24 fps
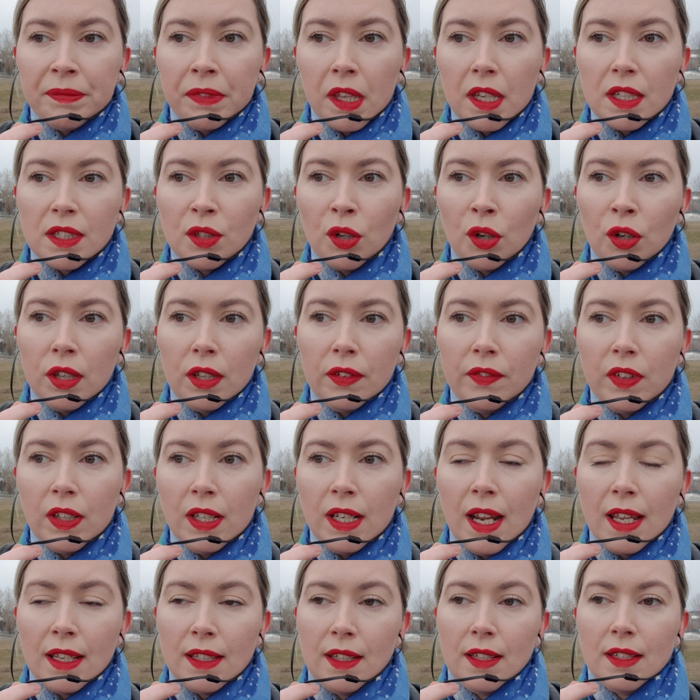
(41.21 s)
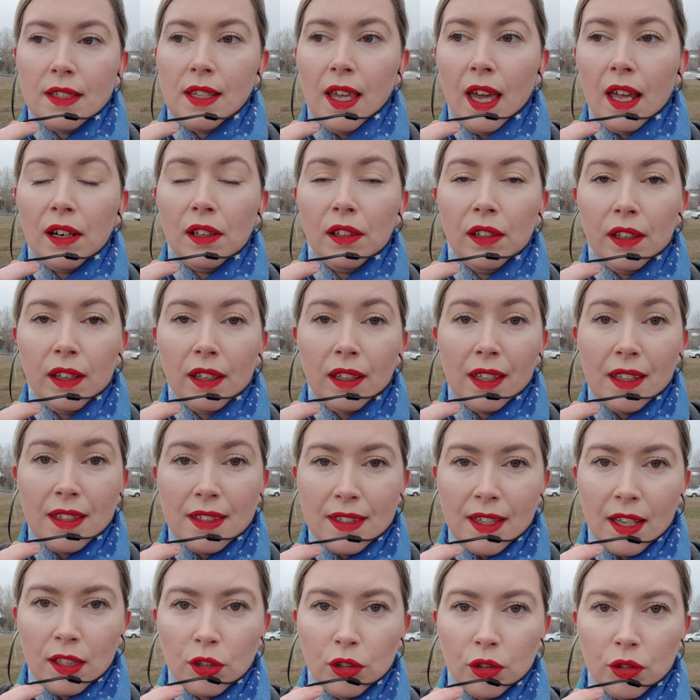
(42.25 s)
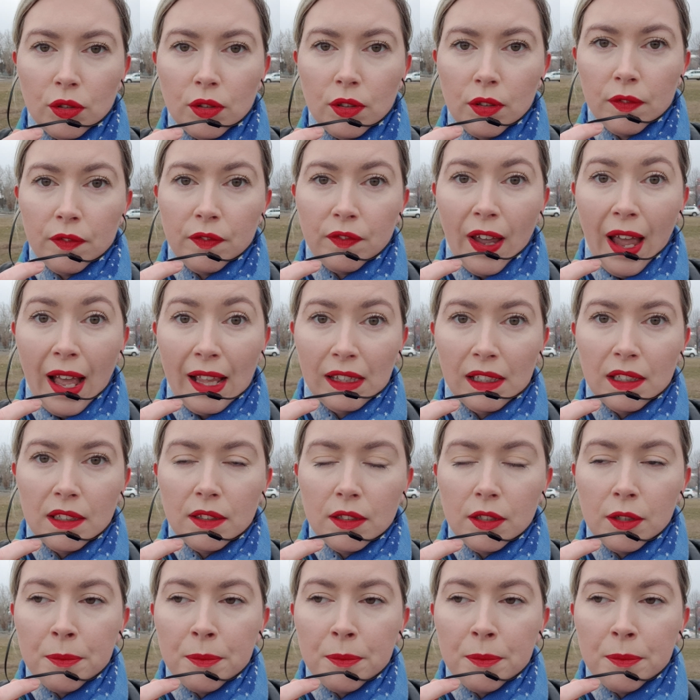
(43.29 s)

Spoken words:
It's not even necessarily considered valid.